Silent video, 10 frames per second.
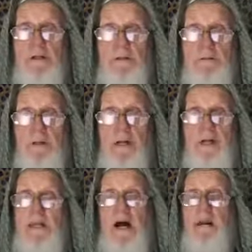
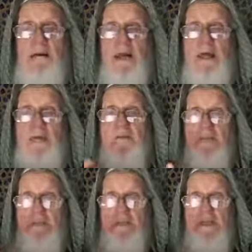but not in
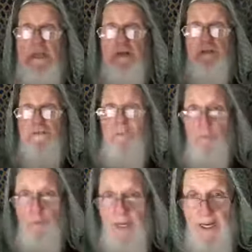this
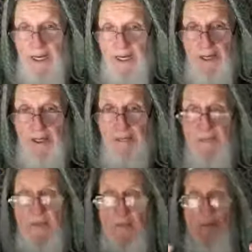lustful way
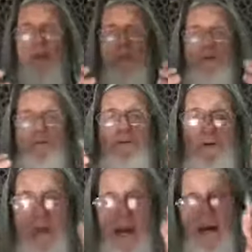that they want to
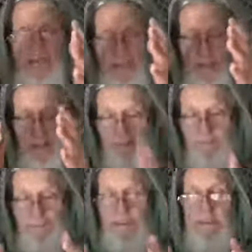have
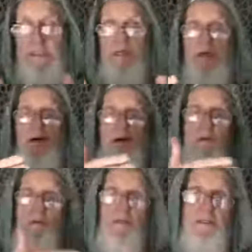intimacy
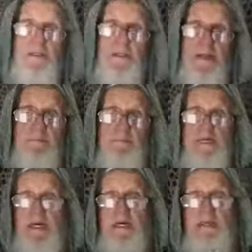with the same
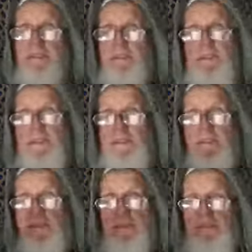sex. This
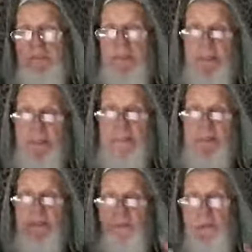
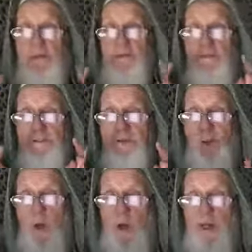is what it was
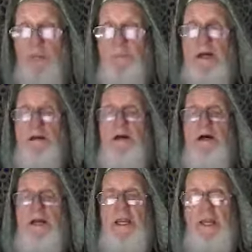talking about,
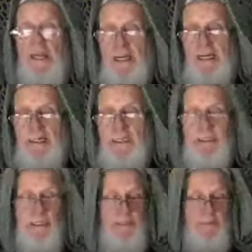
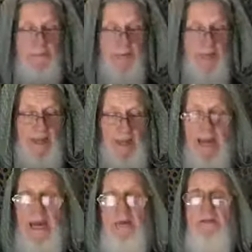lust,
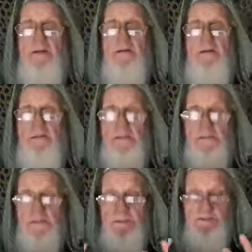and this